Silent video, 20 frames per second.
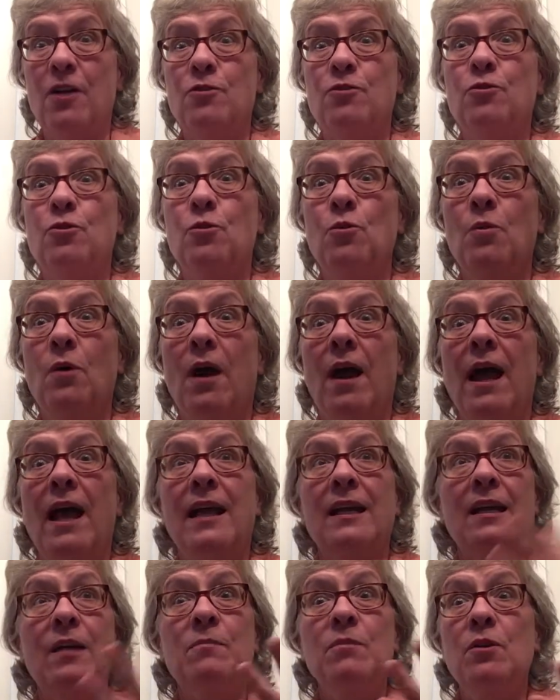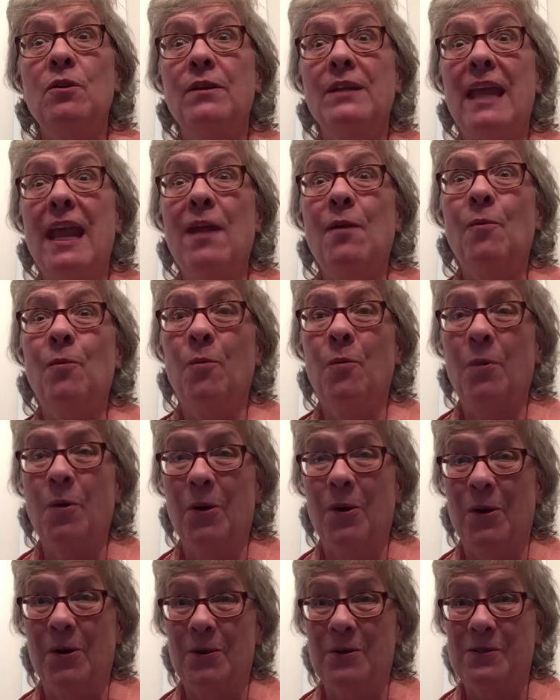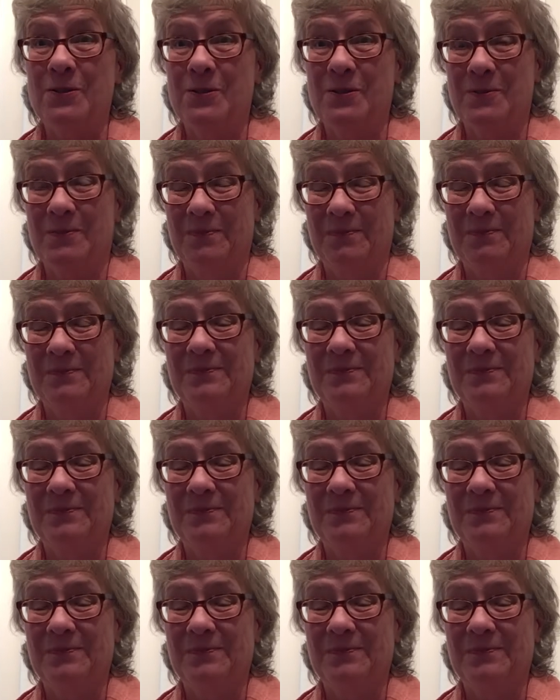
to communicate words.